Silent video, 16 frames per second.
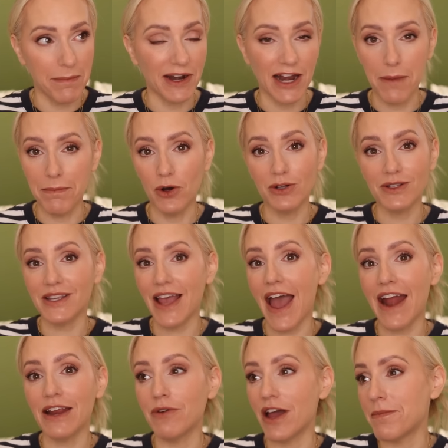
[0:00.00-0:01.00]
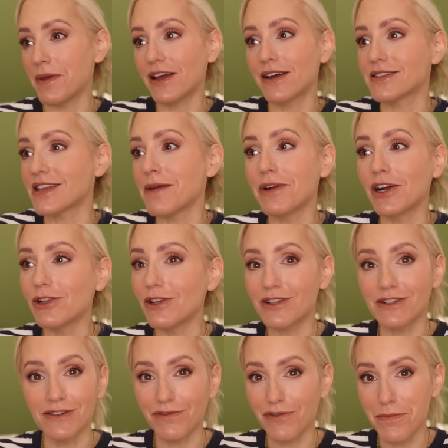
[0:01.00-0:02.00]
but I bought it anyway because I'm a
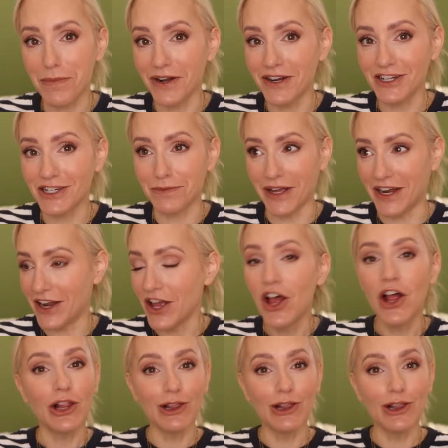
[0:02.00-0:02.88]
glutton for punishment.